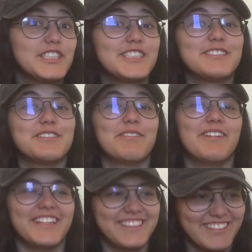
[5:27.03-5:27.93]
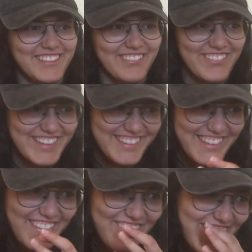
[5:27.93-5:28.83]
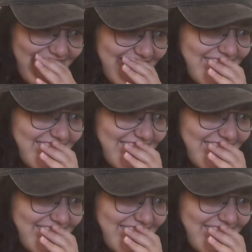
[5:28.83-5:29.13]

She reminds me of my grandmother.